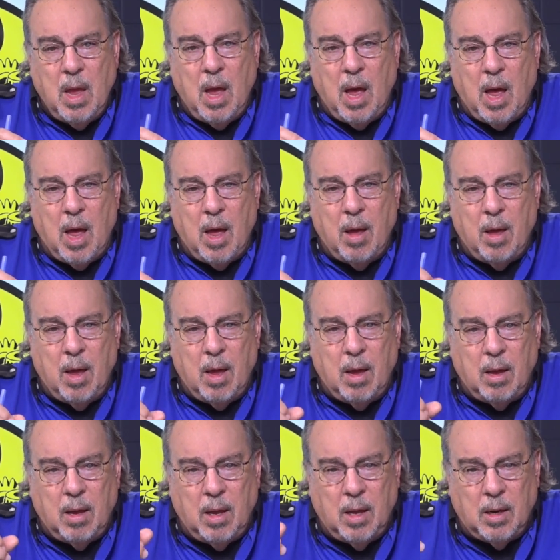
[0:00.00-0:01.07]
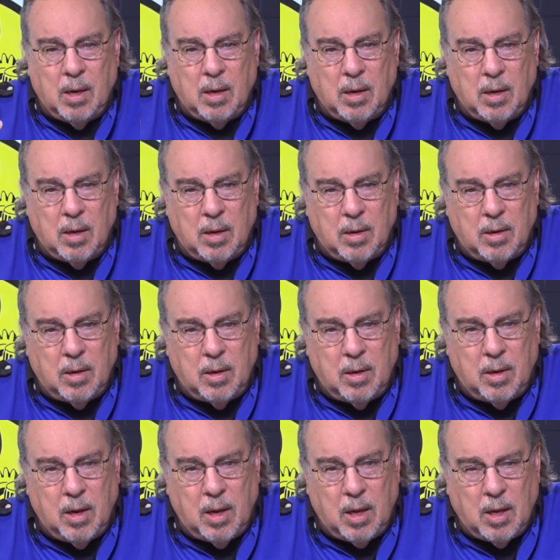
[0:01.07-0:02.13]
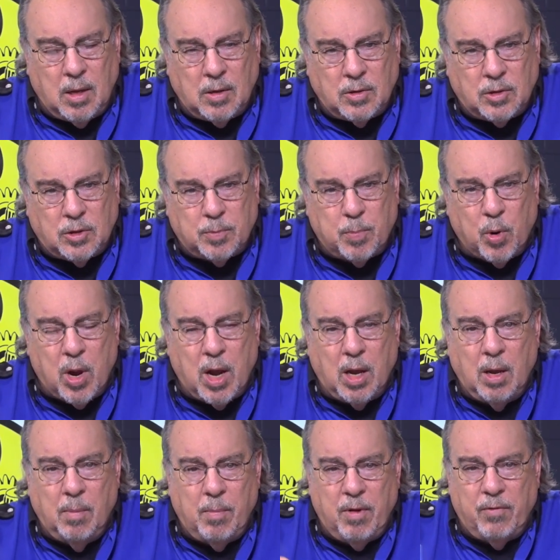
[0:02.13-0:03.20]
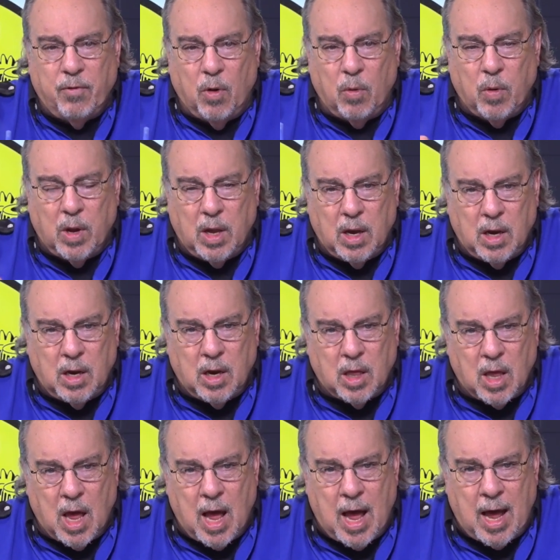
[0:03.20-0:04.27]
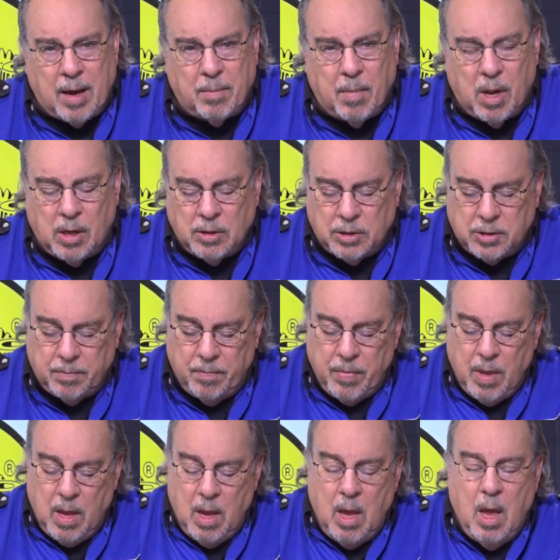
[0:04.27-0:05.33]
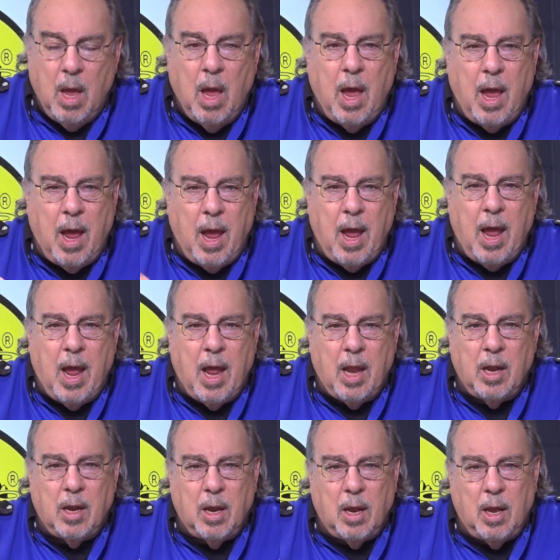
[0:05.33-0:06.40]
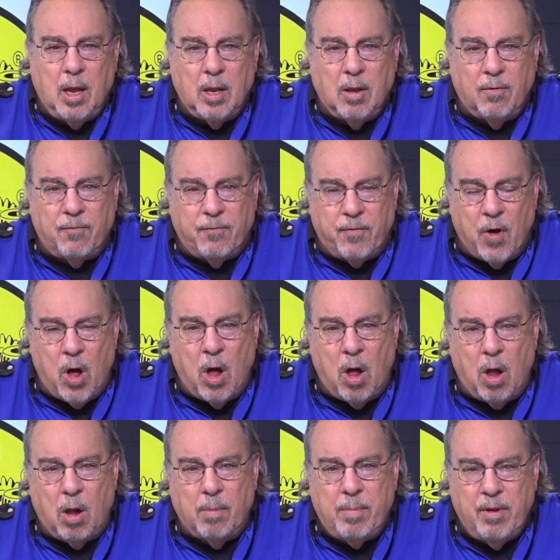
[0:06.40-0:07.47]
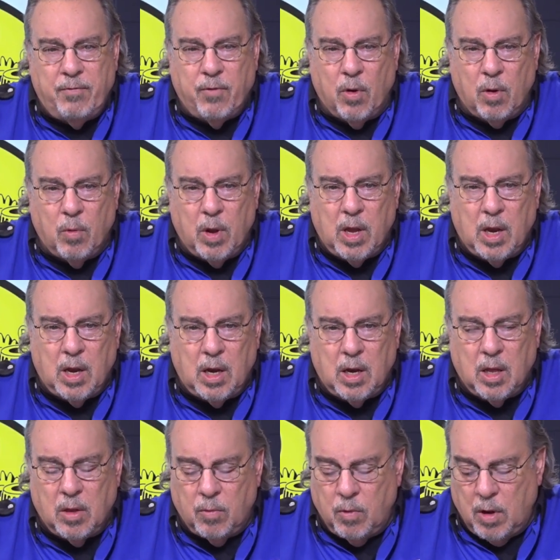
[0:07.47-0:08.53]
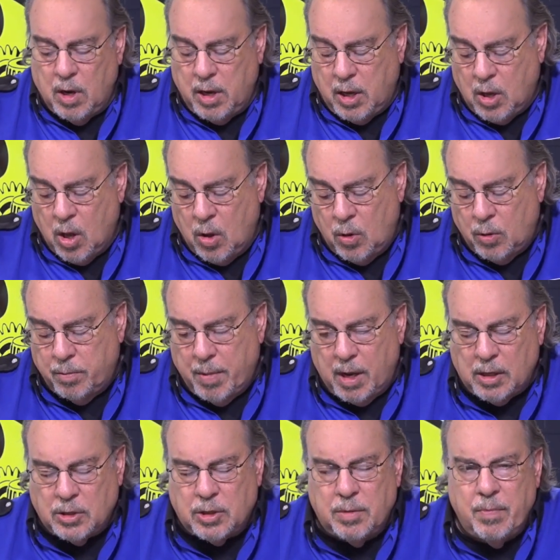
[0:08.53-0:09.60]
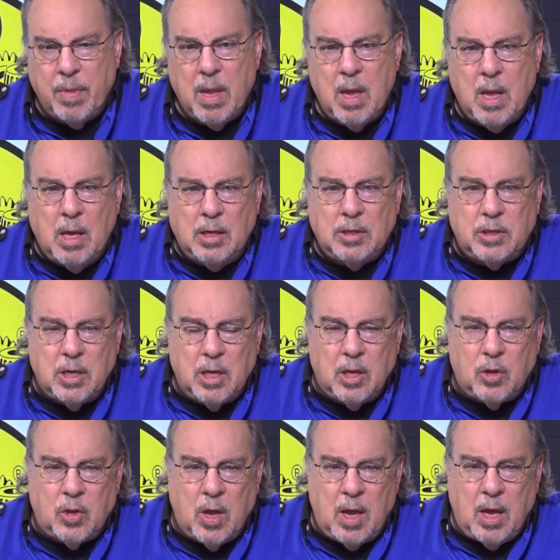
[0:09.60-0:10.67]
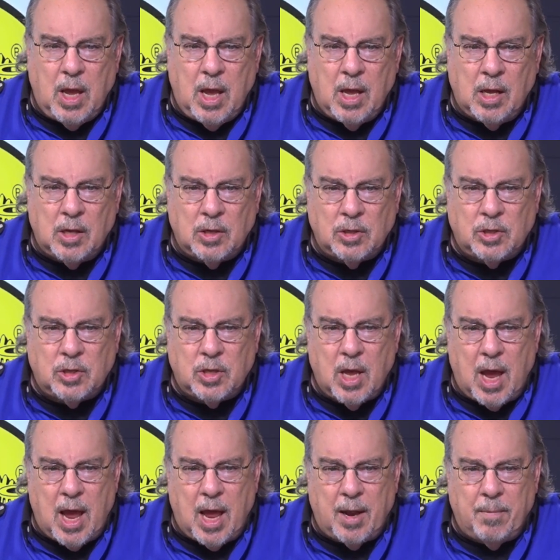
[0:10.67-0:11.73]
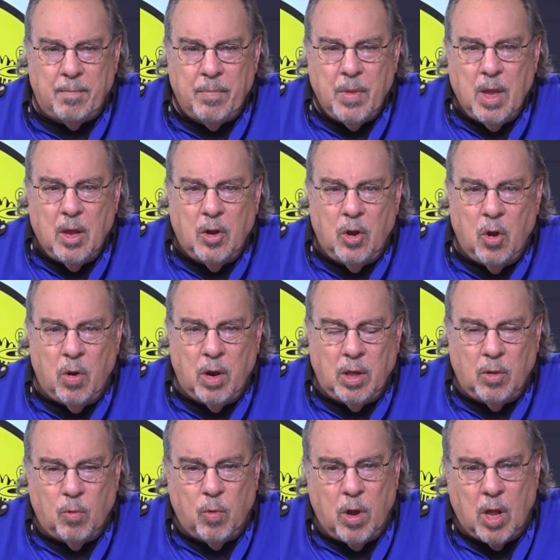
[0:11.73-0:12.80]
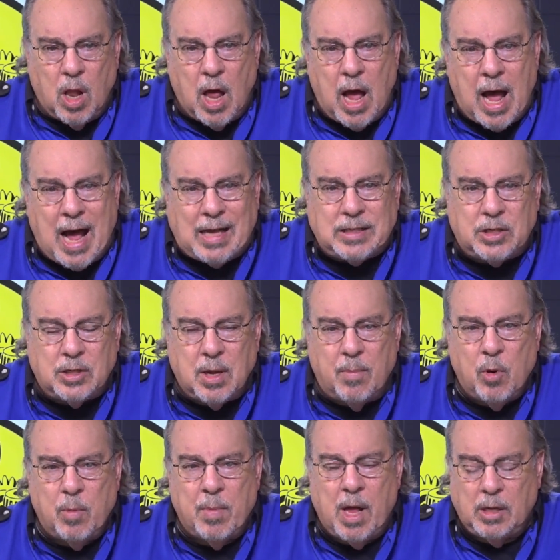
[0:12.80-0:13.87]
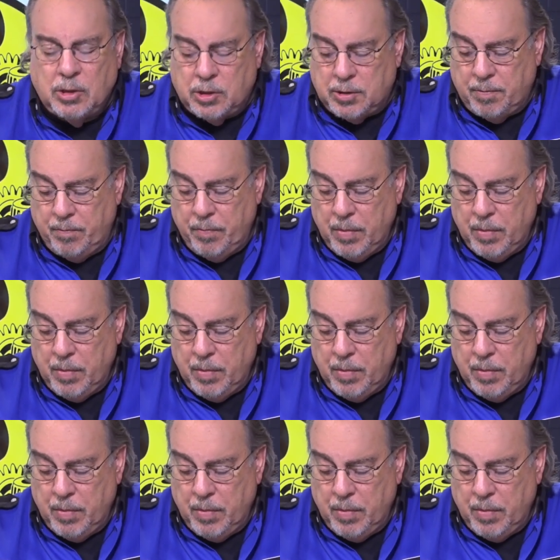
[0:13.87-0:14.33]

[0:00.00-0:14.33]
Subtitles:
in the spring before we get into the hot months, and in the fall before we get into the really cold months. See, the thing is that during the real hot summer months,